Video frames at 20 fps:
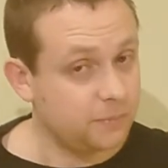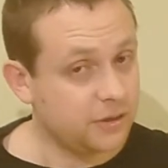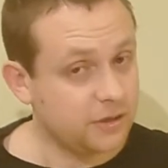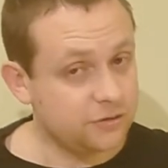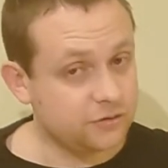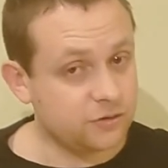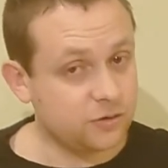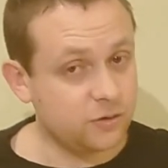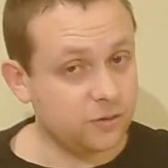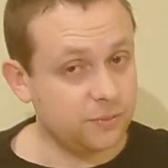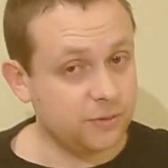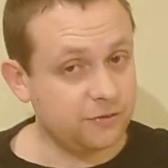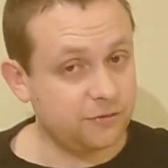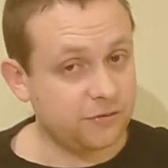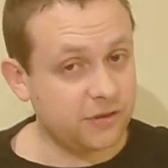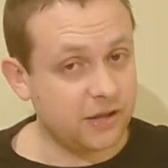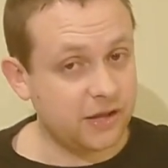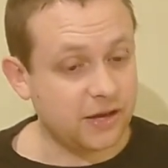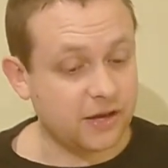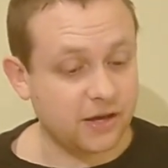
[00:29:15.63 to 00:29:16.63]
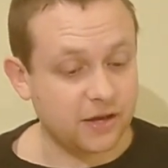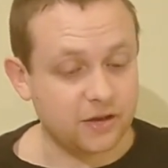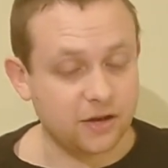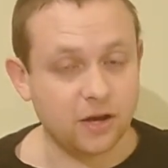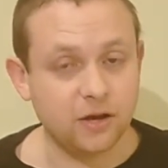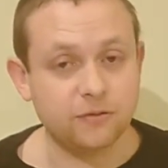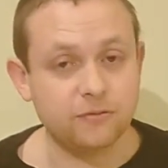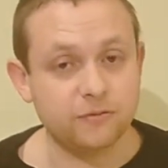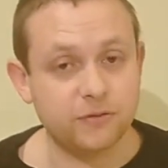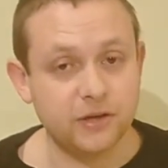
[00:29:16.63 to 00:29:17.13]
please join me for that, and
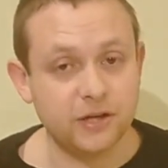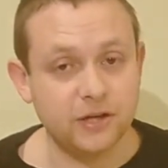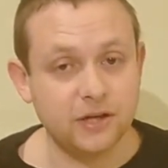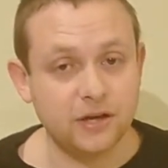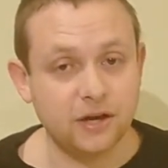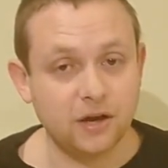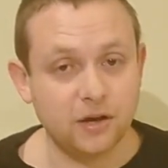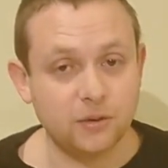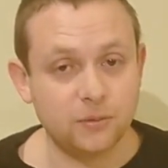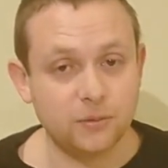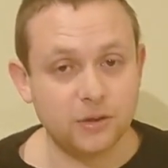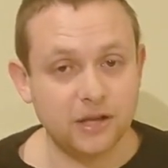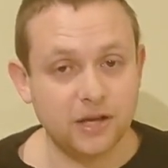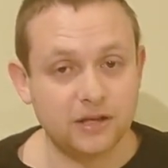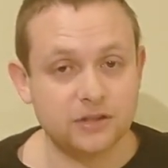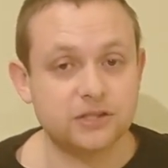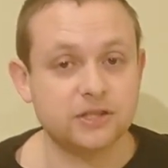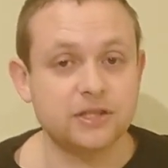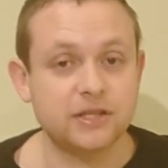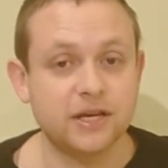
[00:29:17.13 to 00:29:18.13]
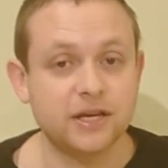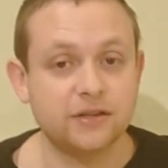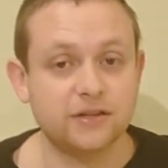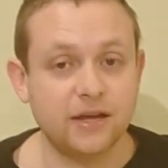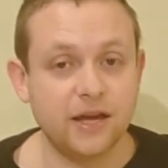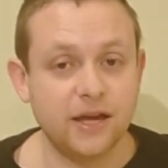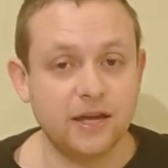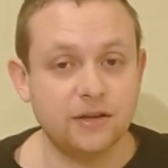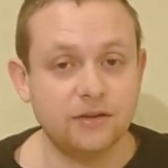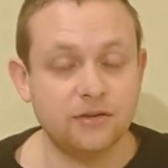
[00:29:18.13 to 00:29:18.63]
hopefully I will actually get
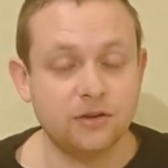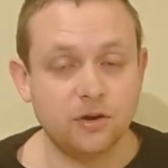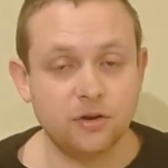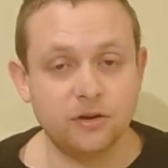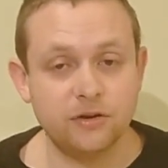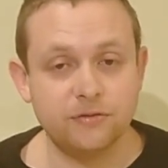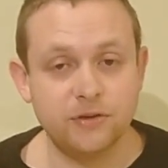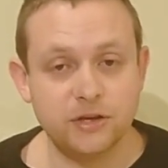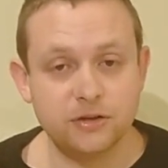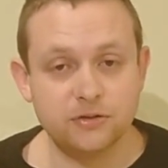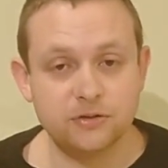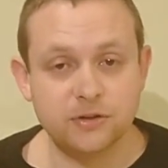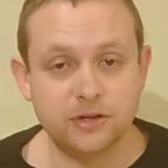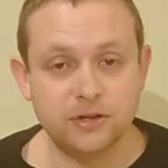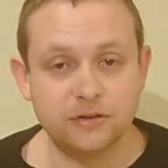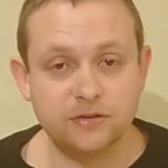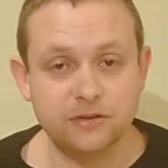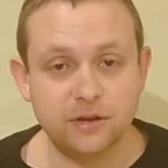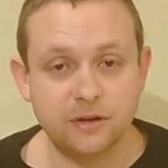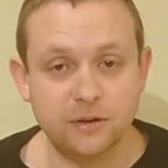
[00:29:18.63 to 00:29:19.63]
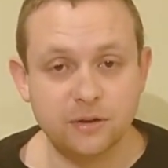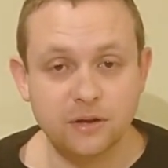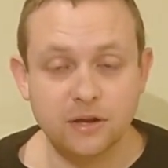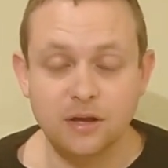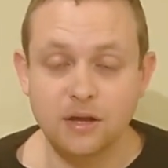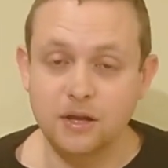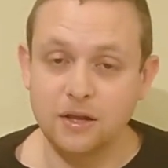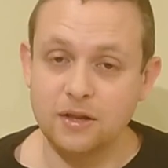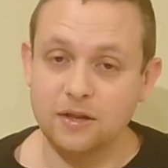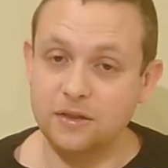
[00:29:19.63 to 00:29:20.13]
to end on a victory. So
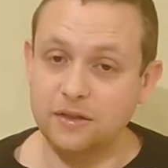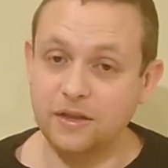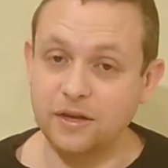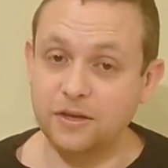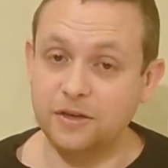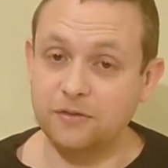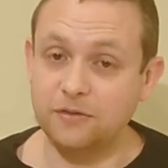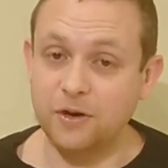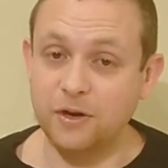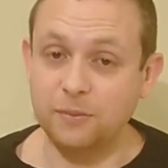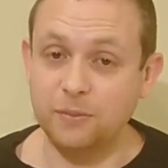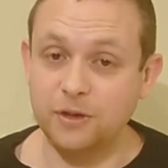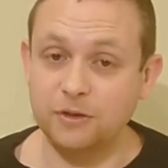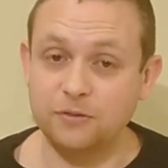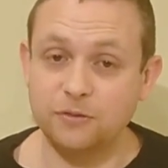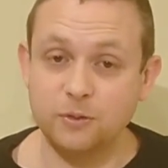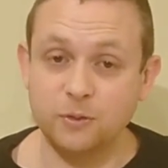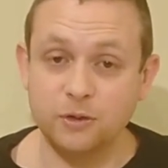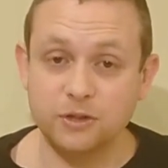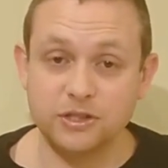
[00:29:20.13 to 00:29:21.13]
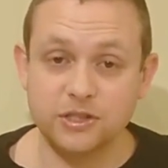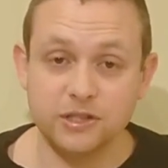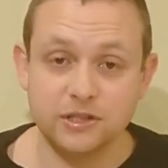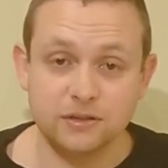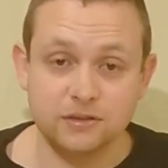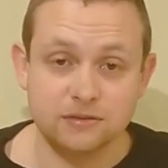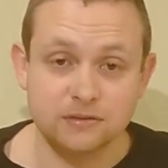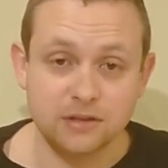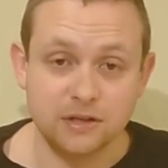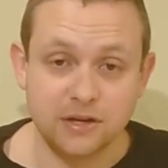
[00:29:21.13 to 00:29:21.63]
thank you very much for
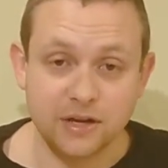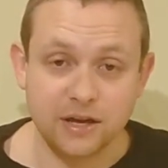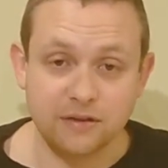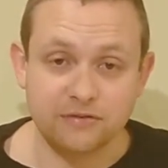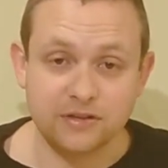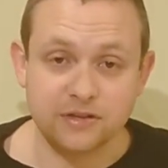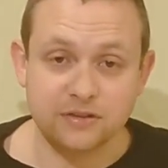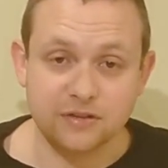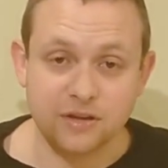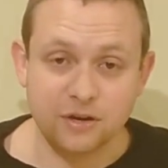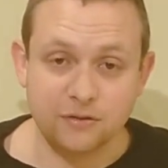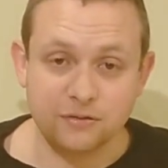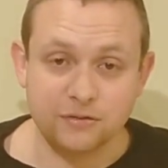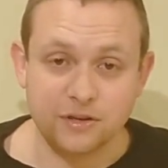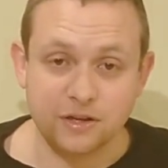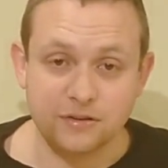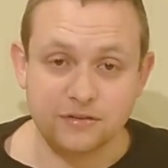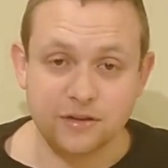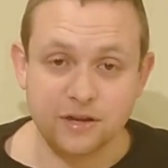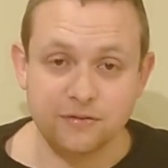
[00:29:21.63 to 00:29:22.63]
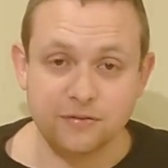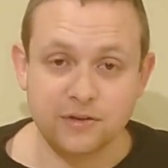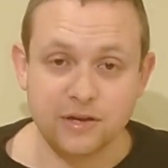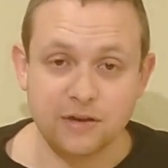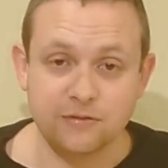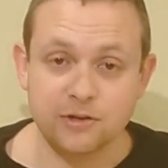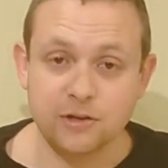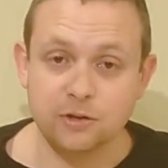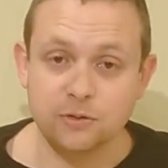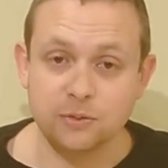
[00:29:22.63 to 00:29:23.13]
watching. Look after yourself, stay safe, and
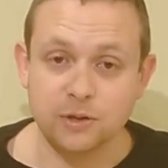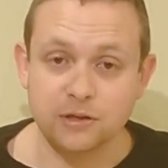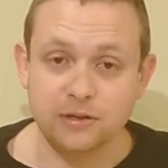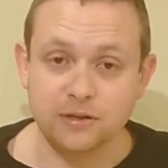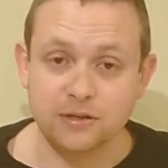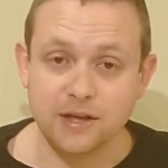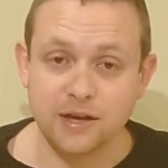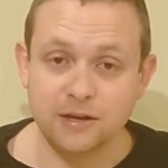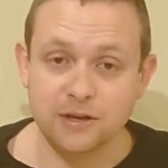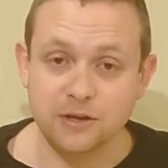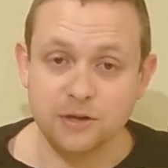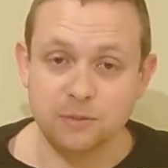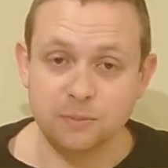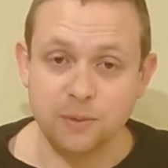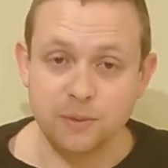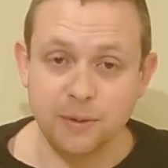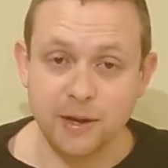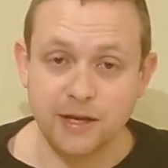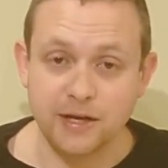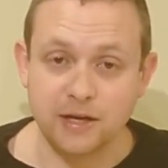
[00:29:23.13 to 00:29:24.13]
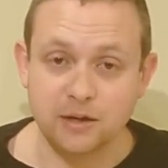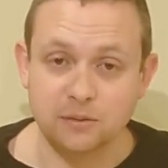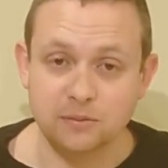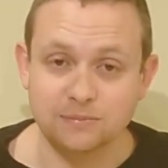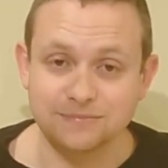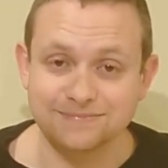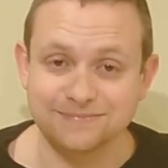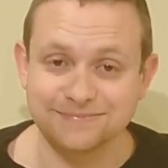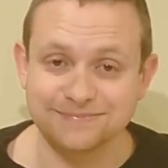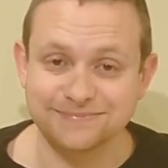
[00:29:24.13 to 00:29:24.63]
have a good one. Thank you. Bye-bye
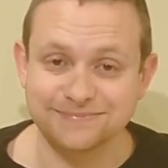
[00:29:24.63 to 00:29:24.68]
now.